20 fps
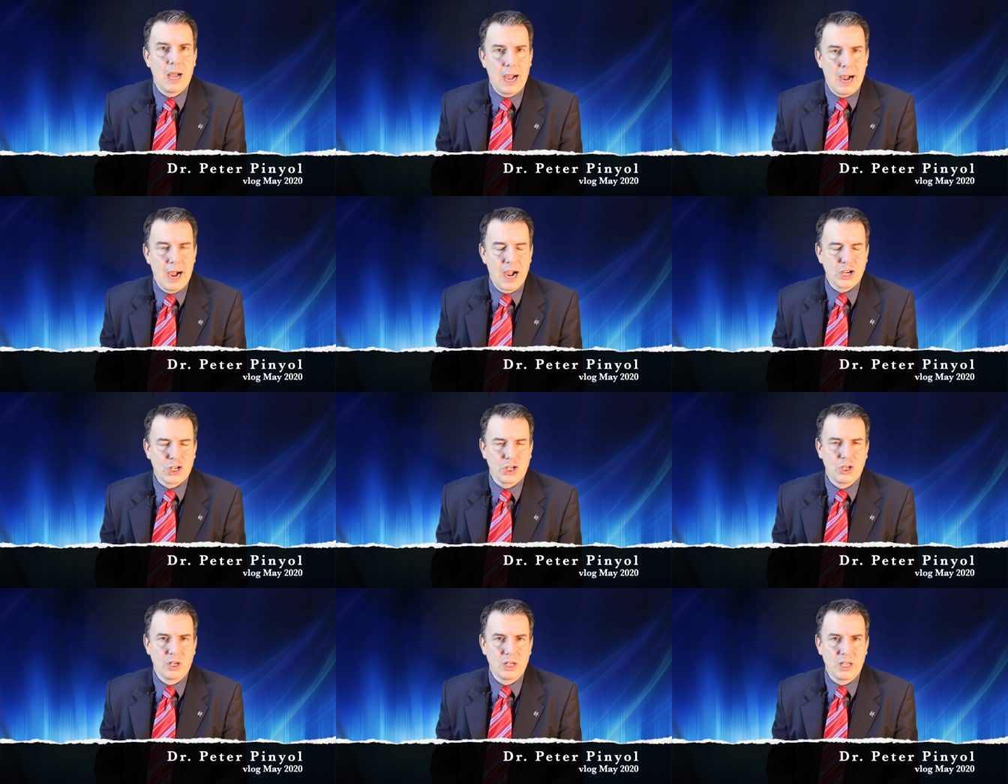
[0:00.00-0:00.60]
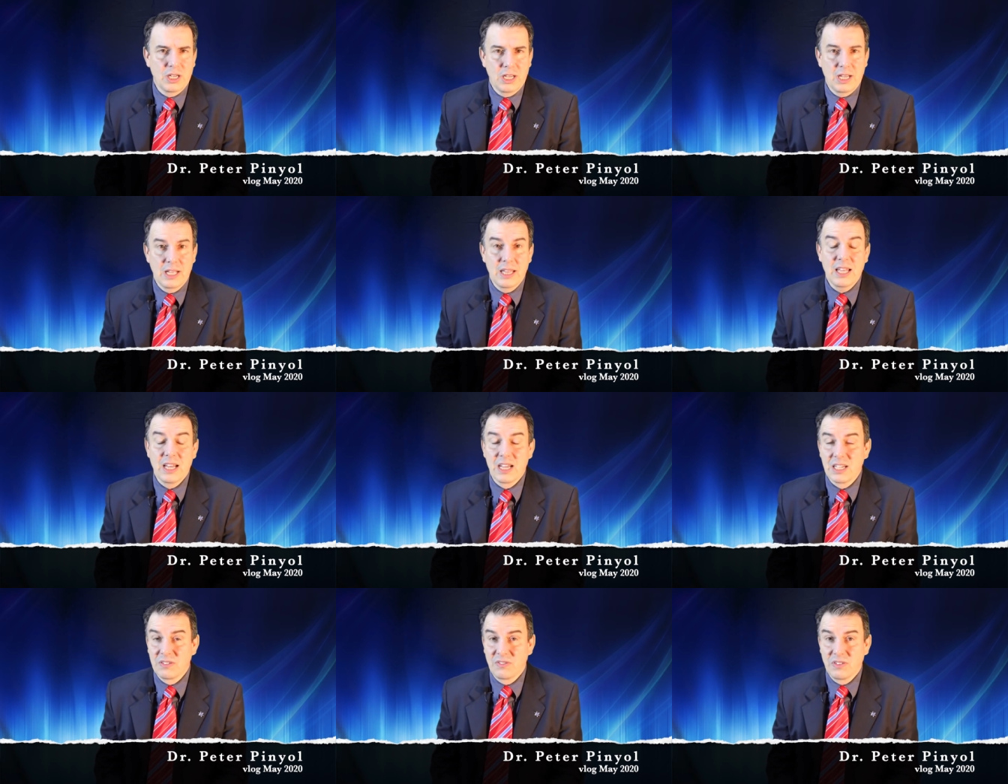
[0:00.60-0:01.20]
Actually, it
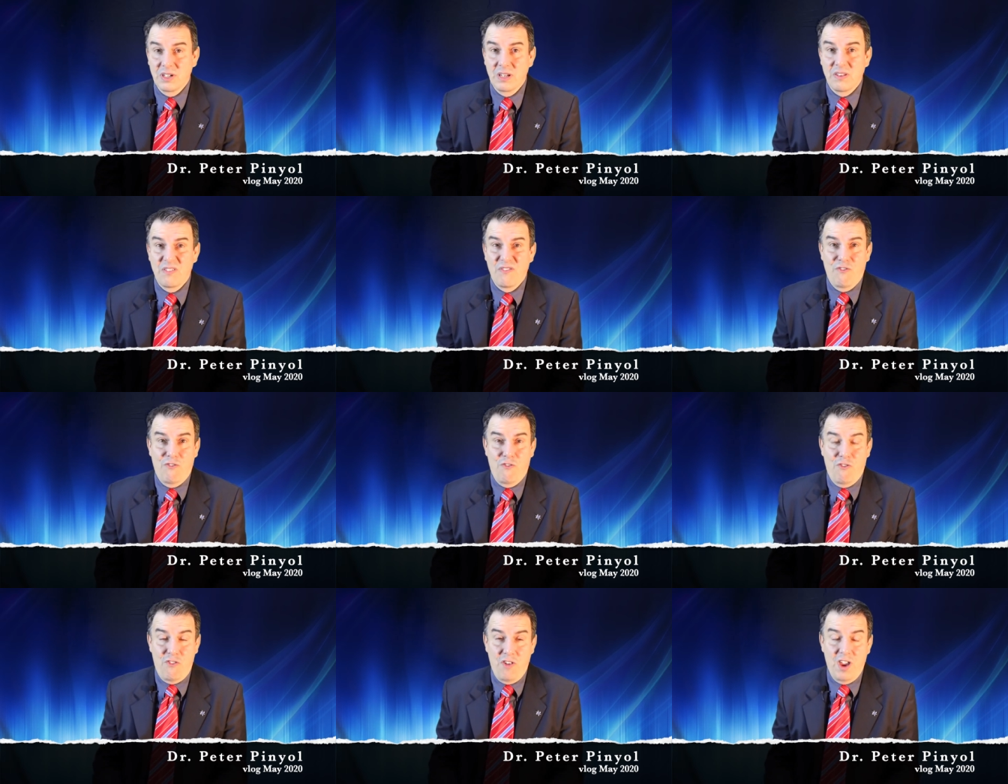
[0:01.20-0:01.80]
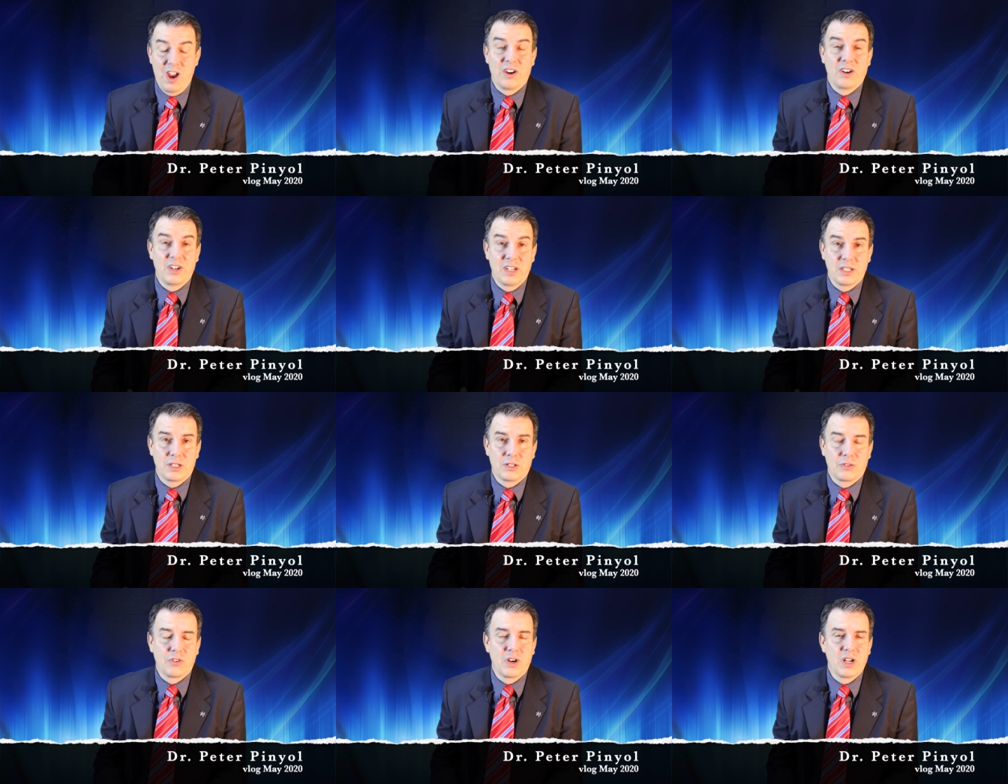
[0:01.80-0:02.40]
has been very
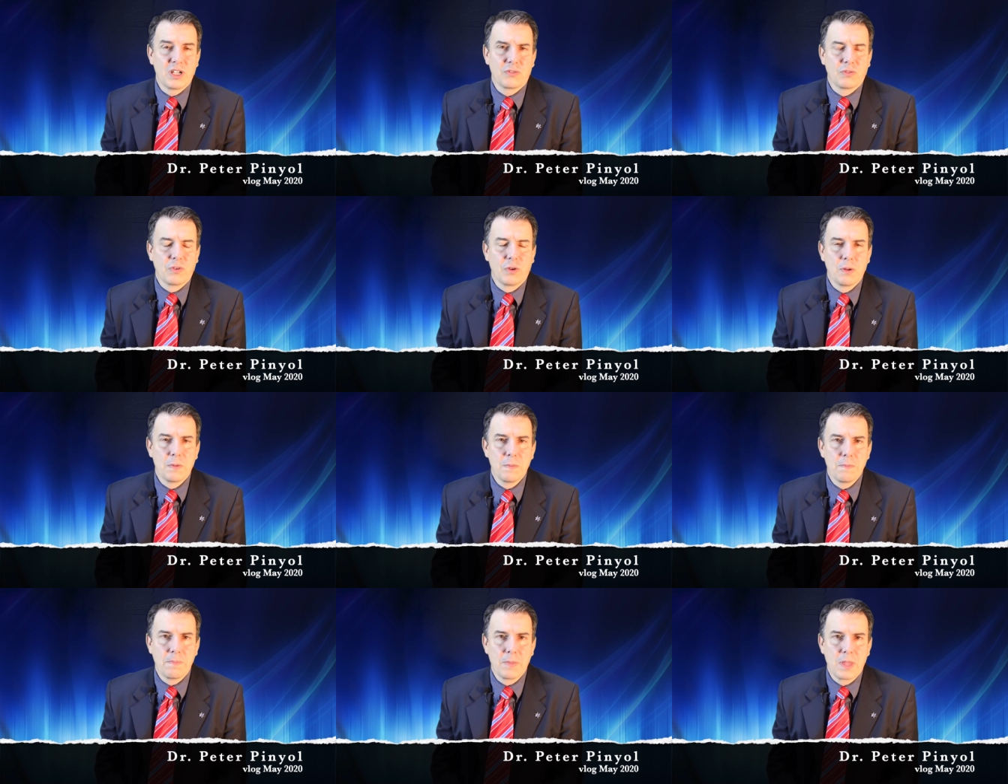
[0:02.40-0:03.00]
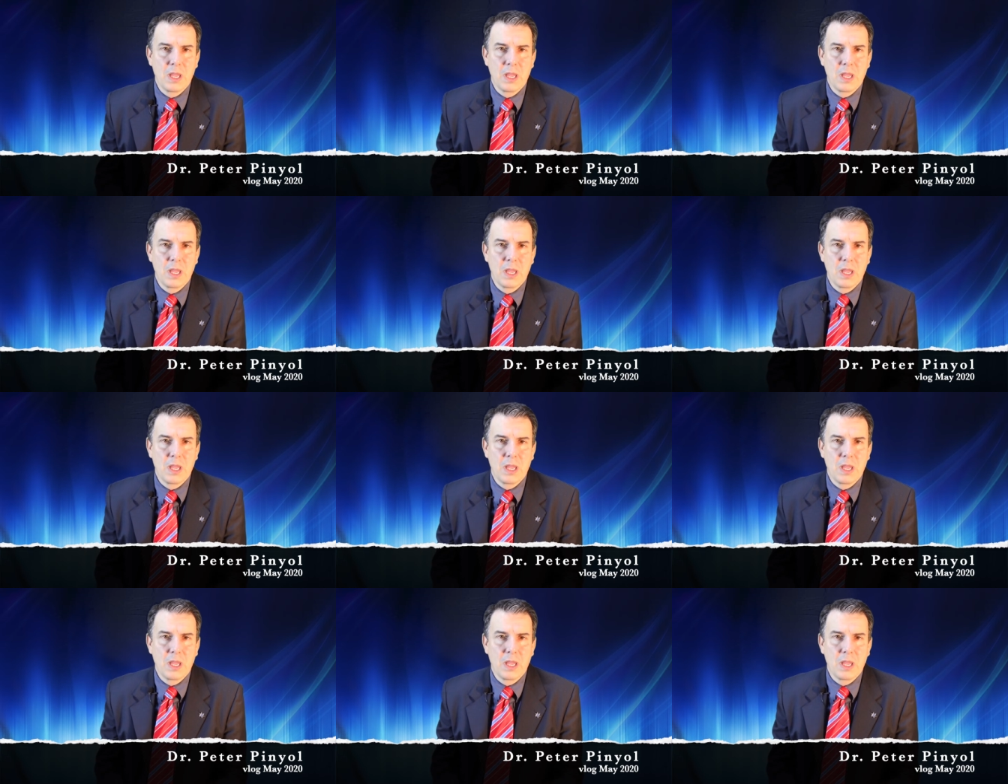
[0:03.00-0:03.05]
stressful.